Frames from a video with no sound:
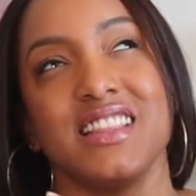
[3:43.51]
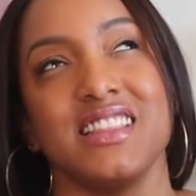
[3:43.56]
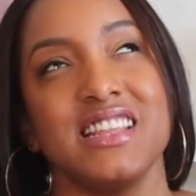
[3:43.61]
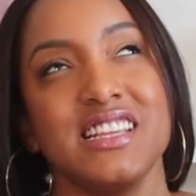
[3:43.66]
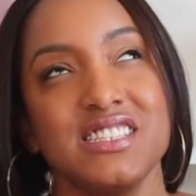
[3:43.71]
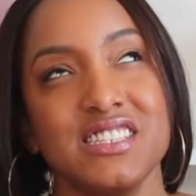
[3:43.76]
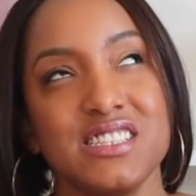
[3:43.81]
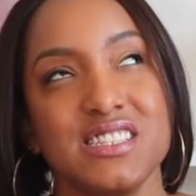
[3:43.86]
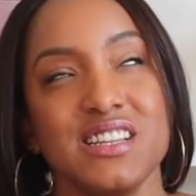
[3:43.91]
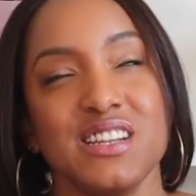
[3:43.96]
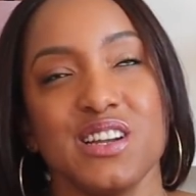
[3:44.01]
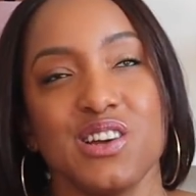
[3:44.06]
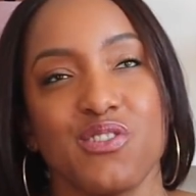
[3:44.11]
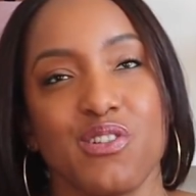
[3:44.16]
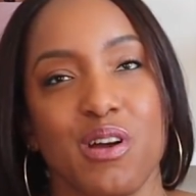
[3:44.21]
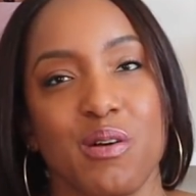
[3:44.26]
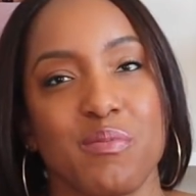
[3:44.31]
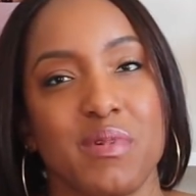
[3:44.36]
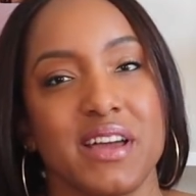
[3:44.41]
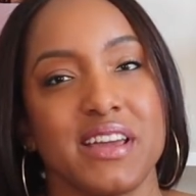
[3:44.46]
they just didn't
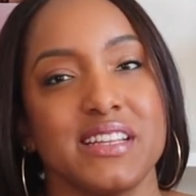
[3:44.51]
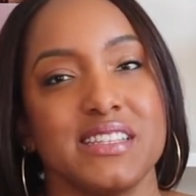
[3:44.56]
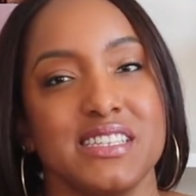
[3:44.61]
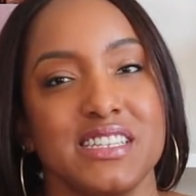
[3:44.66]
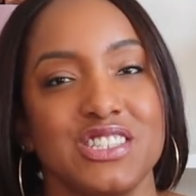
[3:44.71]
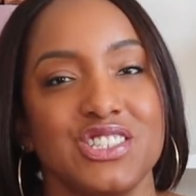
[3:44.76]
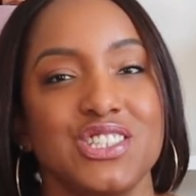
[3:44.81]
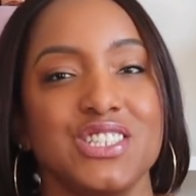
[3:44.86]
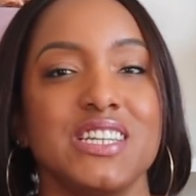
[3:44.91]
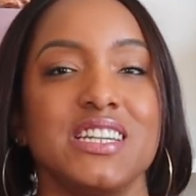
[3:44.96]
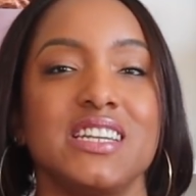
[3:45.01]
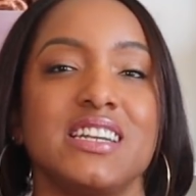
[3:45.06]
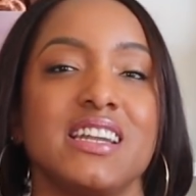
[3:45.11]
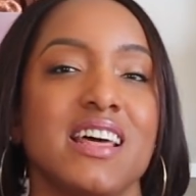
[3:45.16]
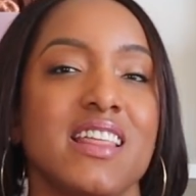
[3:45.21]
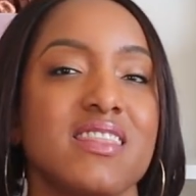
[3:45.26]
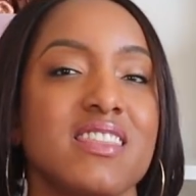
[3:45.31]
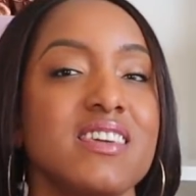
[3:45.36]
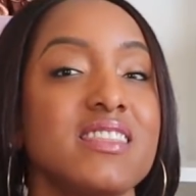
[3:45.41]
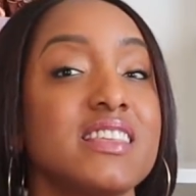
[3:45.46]
grab my attention and
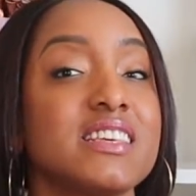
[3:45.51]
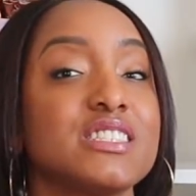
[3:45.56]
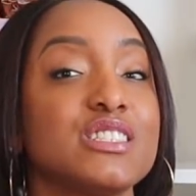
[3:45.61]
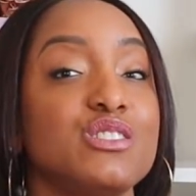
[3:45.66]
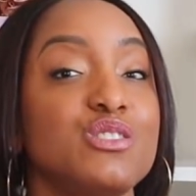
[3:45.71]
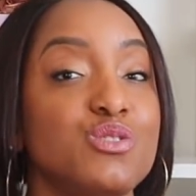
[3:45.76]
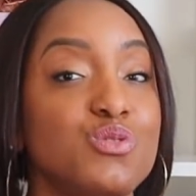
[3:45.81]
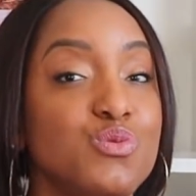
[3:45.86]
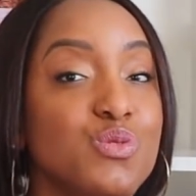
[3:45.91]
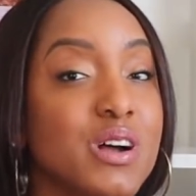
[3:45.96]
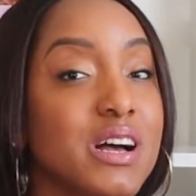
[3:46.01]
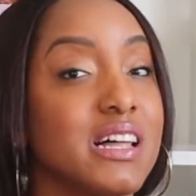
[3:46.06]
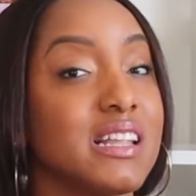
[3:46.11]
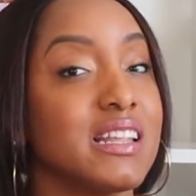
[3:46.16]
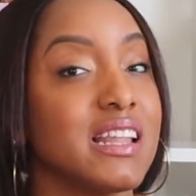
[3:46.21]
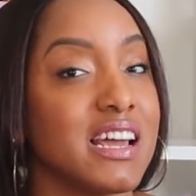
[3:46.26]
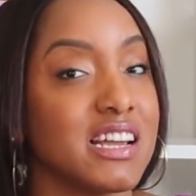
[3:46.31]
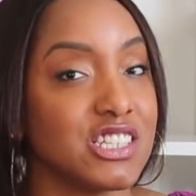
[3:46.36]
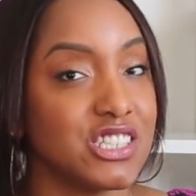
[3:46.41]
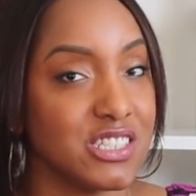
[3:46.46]
I think this new
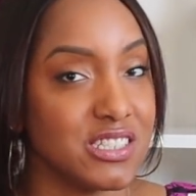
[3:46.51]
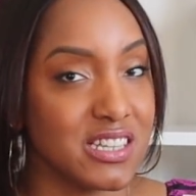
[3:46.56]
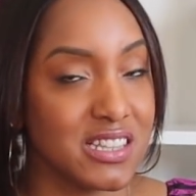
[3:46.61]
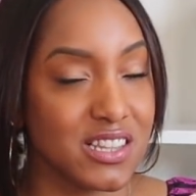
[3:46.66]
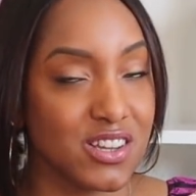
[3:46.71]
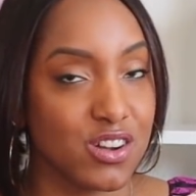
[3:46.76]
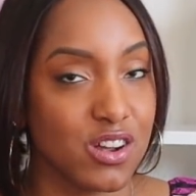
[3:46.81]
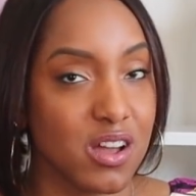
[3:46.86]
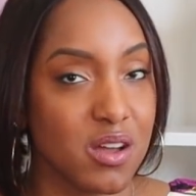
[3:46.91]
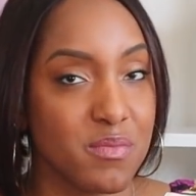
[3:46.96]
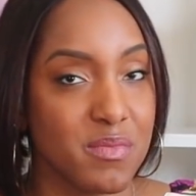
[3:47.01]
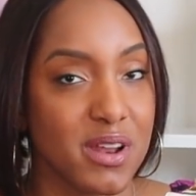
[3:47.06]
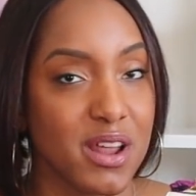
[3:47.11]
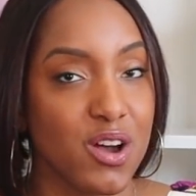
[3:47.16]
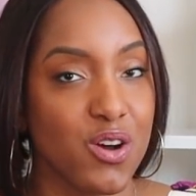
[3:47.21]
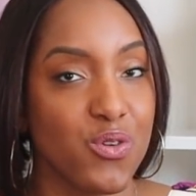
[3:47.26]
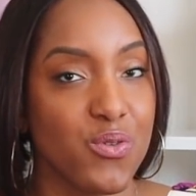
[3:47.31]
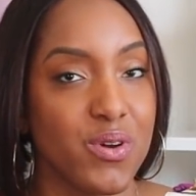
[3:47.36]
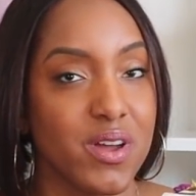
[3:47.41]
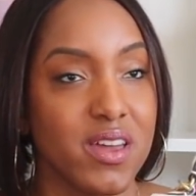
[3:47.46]
collection that they're coming
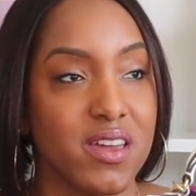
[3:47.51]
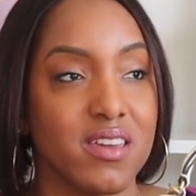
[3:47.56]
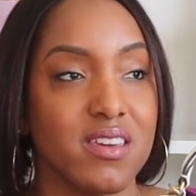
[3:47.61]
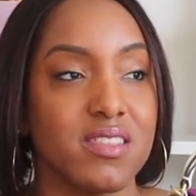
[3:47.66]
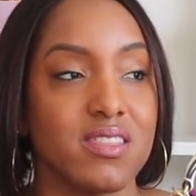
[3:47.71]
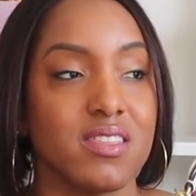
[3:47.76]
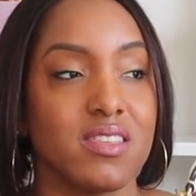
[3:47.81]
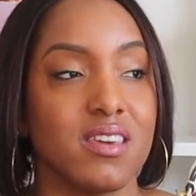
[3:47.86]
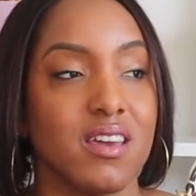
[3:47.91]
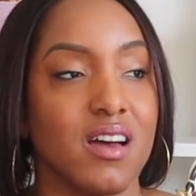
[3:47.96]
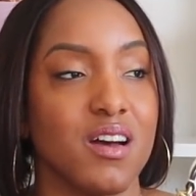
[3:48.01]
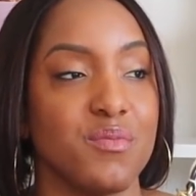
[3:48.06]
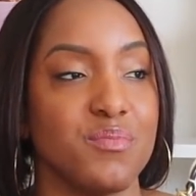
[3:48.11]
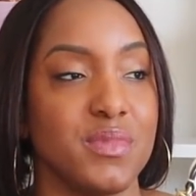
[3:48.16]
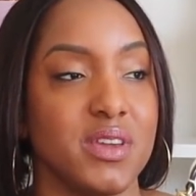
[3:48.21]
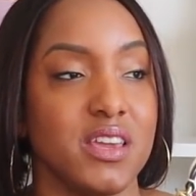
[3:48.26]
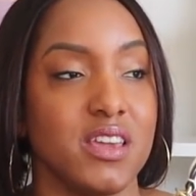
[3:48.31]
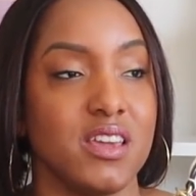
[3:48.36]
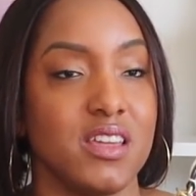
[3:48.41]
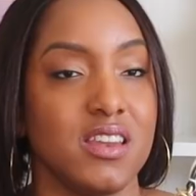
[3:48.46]
out with, I
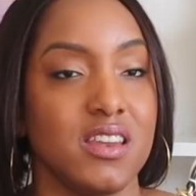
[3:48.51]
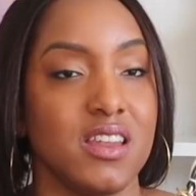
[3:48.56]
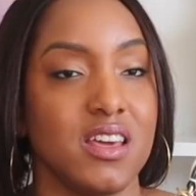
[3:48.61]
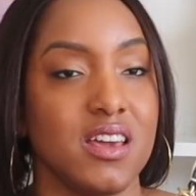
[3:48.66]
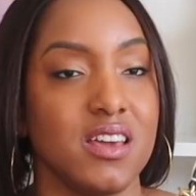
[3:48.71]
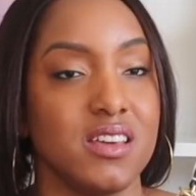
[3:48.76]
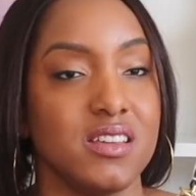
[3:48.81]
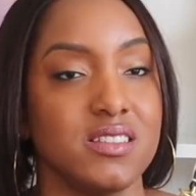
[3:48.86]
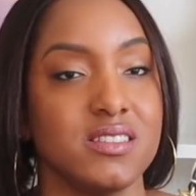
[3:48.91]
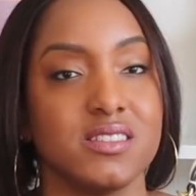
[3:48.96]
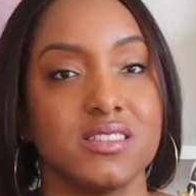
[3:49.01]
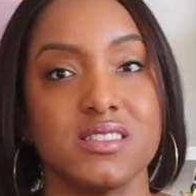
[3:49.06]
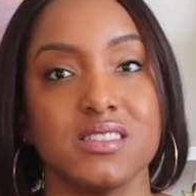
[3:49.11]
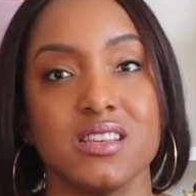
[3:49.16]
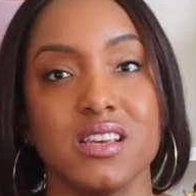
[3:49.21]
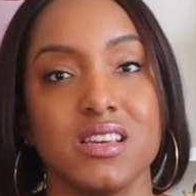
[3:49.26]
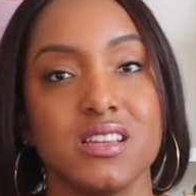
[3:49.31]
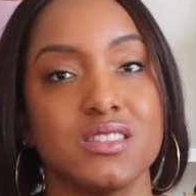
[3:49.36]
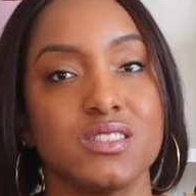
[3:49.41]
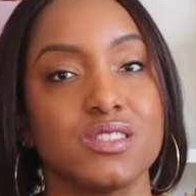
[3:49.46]
mean, it's
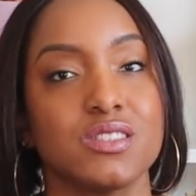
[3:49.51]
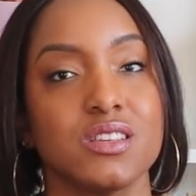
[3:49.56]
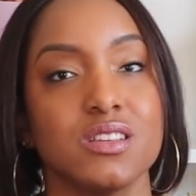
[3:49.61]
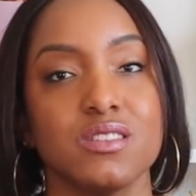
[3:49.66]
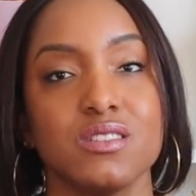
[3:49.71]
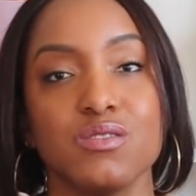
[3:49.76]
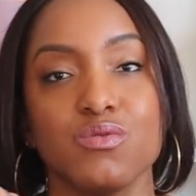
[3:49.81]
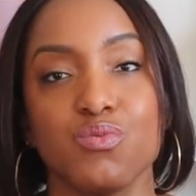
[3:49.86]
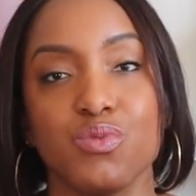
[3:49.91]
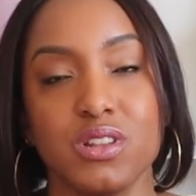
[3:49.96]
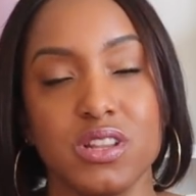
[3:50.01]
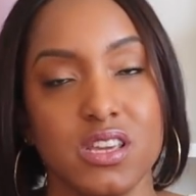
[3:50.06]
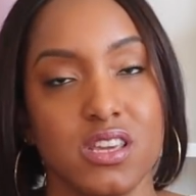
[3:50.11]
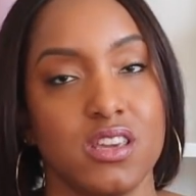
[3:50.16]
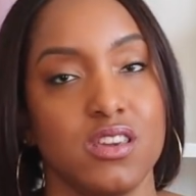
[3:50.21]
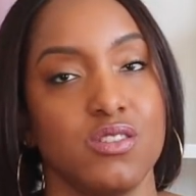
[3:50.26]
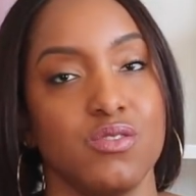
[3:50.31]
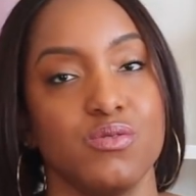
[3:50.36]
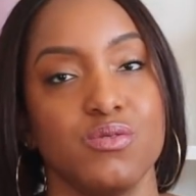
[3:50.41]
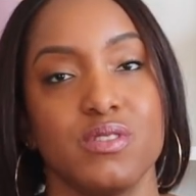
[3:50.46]
it's really
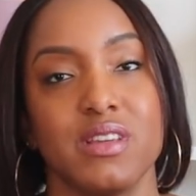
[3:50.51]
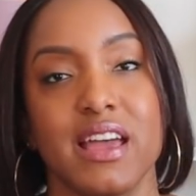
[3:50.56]
cute.